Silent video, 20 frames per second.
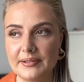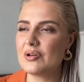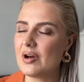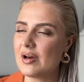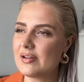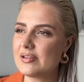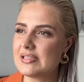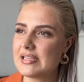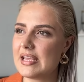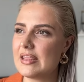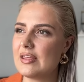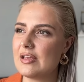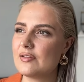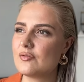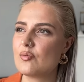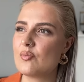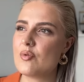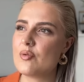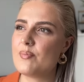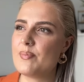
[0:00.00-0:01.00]
Kind of see things
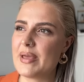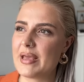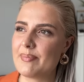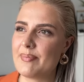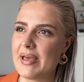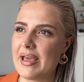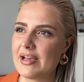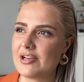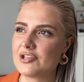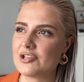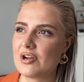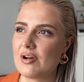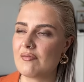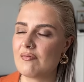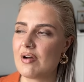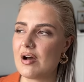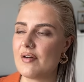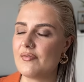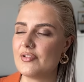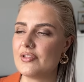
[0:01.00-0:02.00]
from a big picture
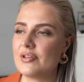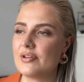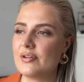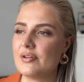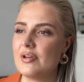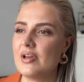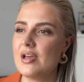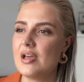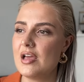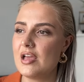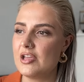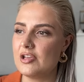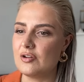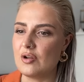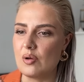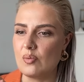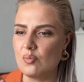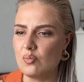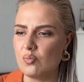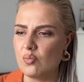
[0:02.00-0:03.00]
rather than, you
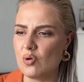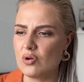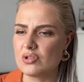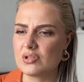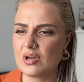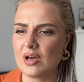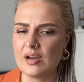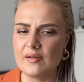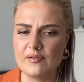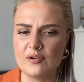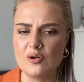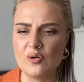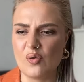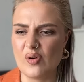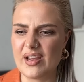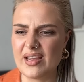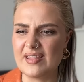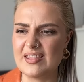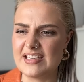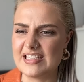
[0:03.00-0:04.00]
know, what's kind of
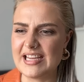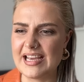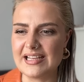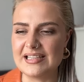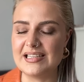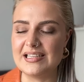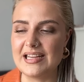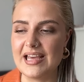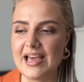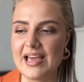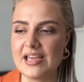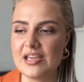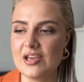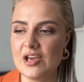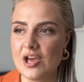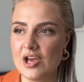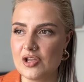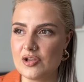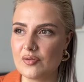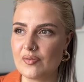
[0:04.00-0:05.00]
annoying in the day to day.
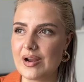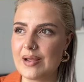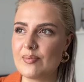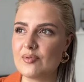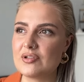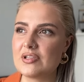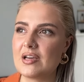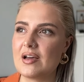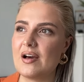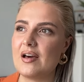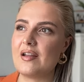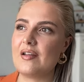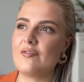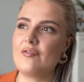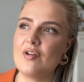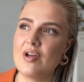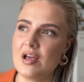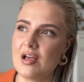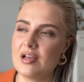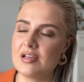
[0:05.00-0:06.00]
You're able to kind of
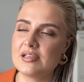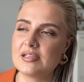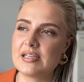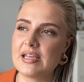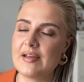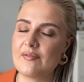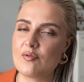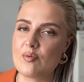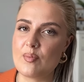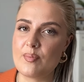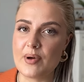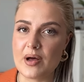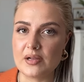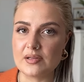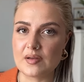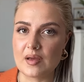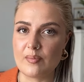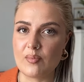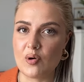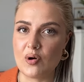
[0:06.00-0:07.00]
see it from a bird's
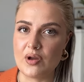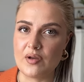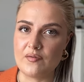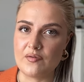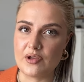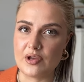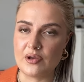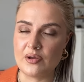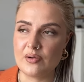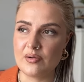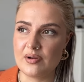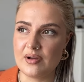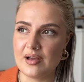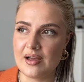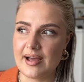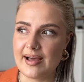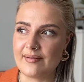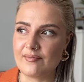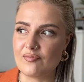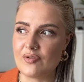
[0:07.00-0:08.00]
eye point of view
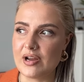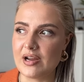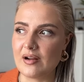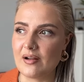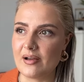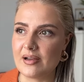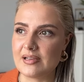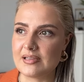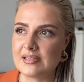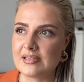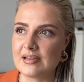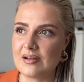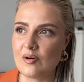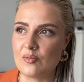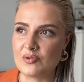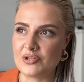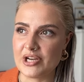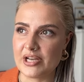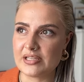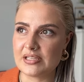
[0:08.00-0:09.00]
and realize
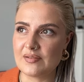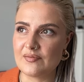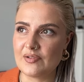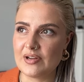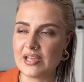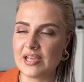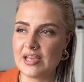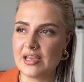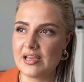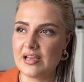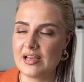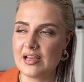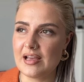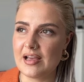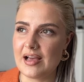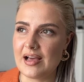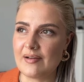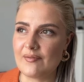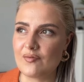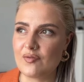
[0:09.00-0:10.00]
objectively
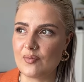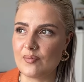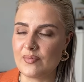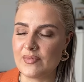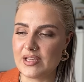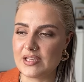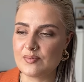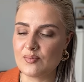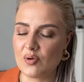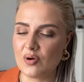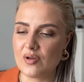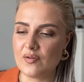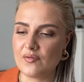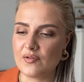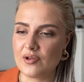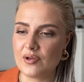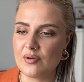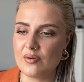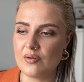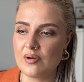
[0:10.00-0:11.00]
and from this point of
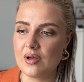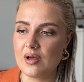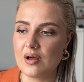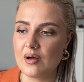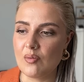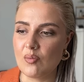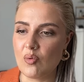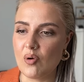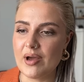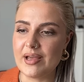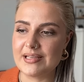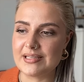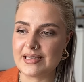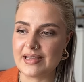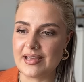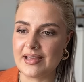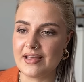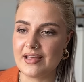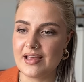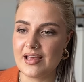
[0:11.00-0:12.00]
view, what is
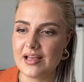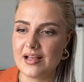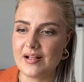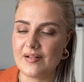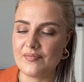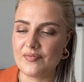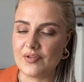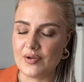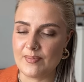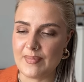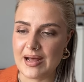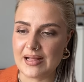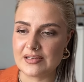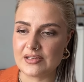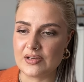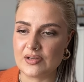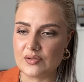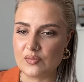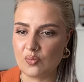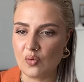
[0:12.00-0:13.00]
it that
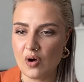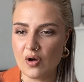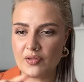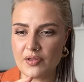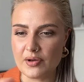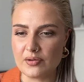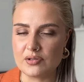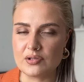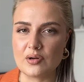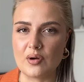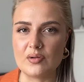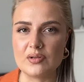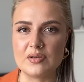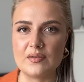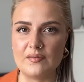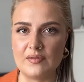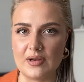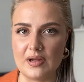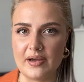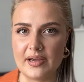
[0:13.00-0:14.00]
matters? What are those dots
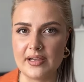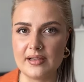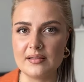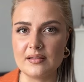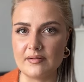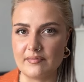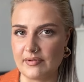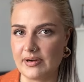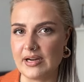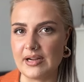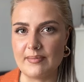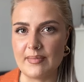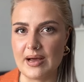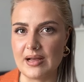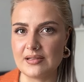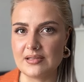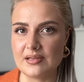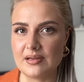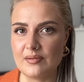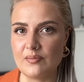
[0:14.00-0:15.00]
of light that really
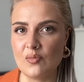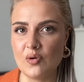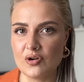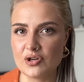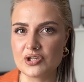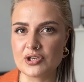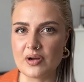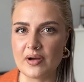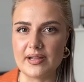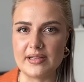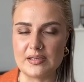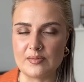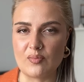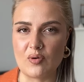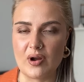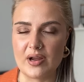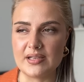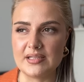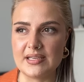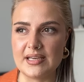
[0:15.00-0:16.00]
matter? What shines
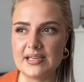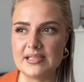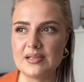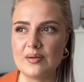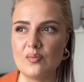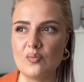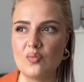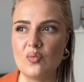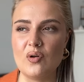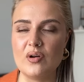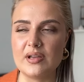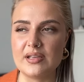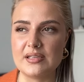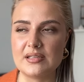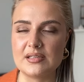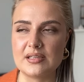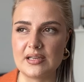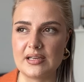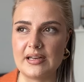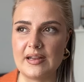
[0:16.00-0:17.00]
brightest and what is
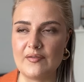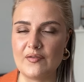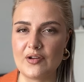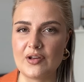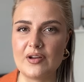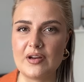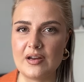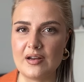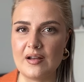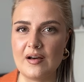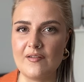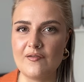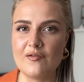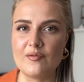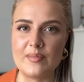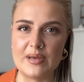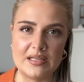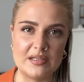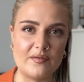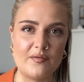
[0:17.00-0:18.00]
significant enough for
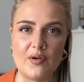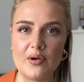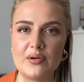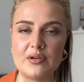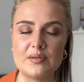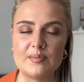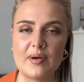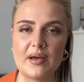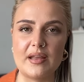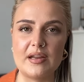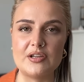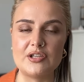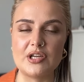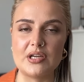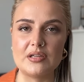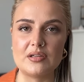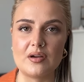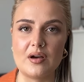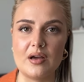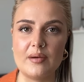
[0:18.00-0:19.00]
me to focus my energy
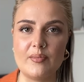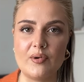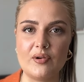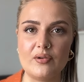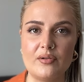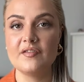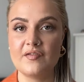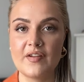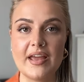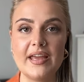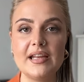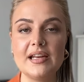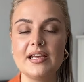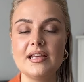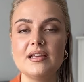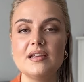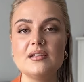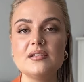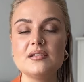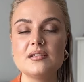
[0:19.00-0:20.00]
and time on?
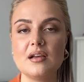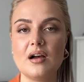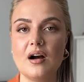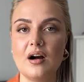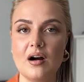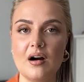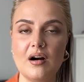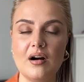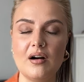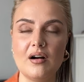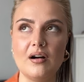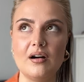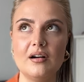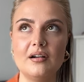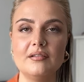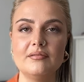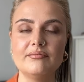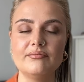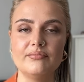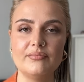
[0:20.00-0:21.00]
Failures are
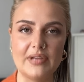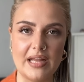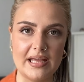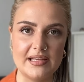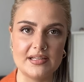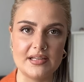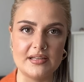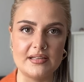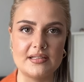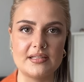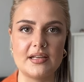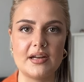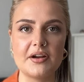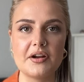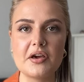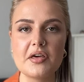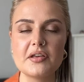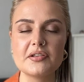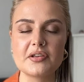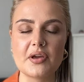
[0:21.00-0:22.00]
lessons. And I
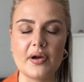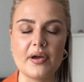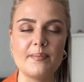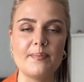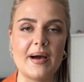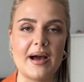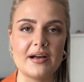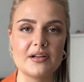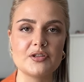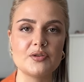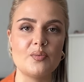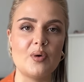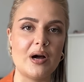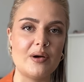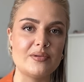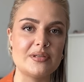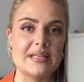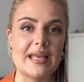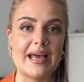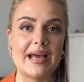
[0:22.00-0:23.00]
know that's going back to what I
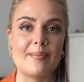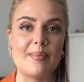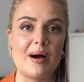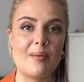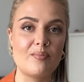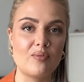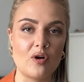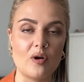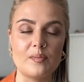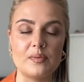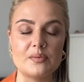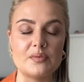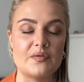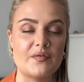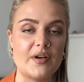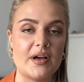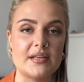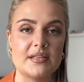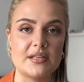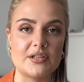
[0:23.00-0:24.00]
was saying about problems
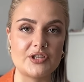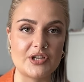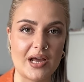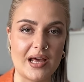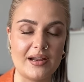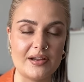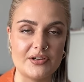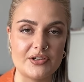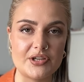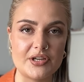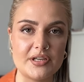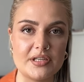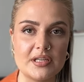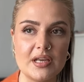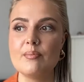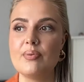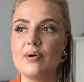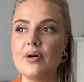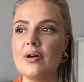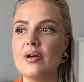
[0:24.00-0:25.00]
versus challenges,
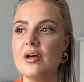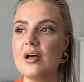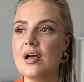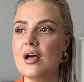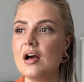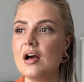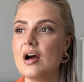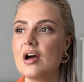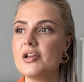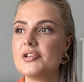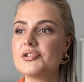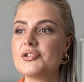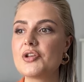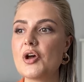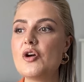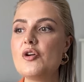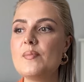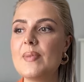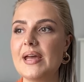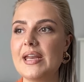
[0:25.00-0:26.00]
but
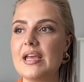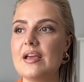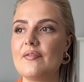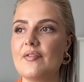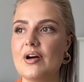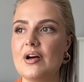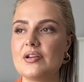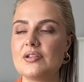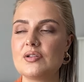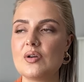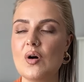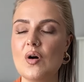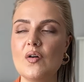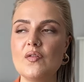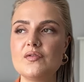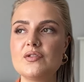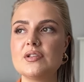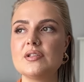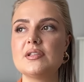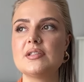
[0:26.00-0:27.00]
so many of us
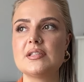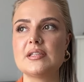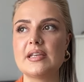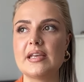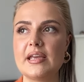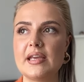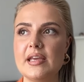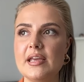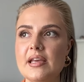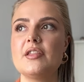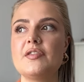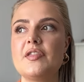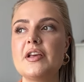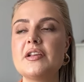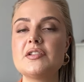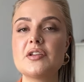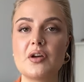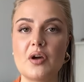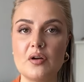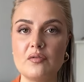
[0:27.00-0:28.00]
often see things
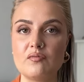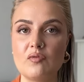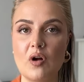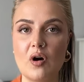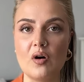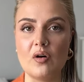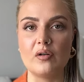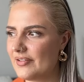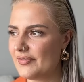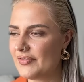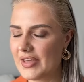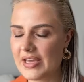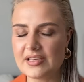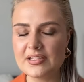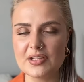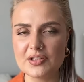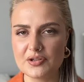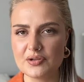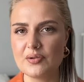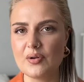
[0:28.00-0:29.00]
that go wrong, things
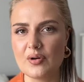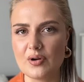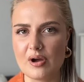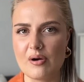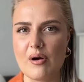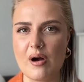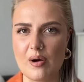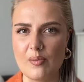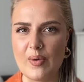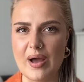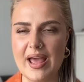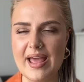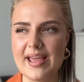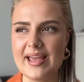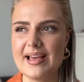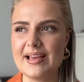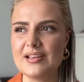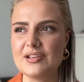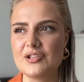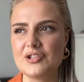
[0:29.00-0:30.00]
that do not go our way,
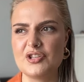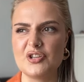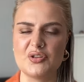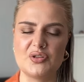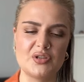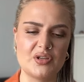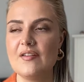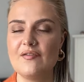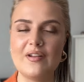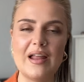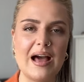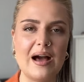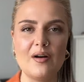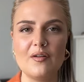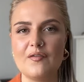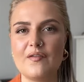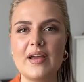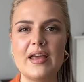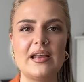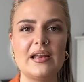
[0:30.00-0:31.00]
as just flat
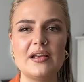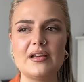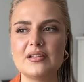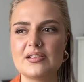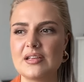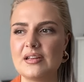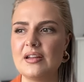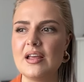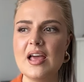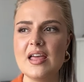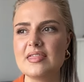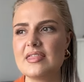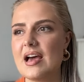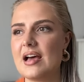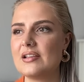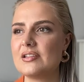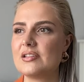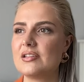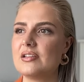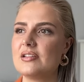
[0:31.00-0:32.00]
out failures. And
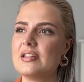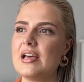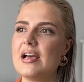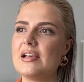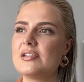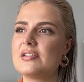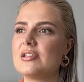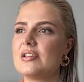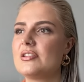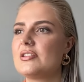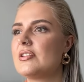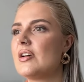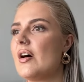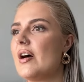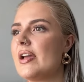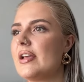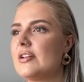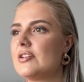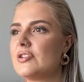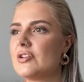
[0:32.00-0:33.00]
that's a
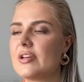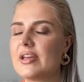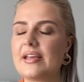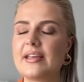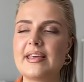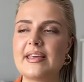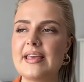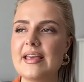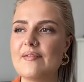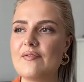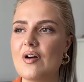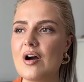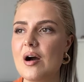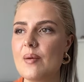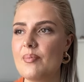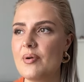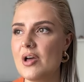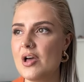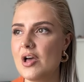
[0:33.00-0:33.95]
sign to give up.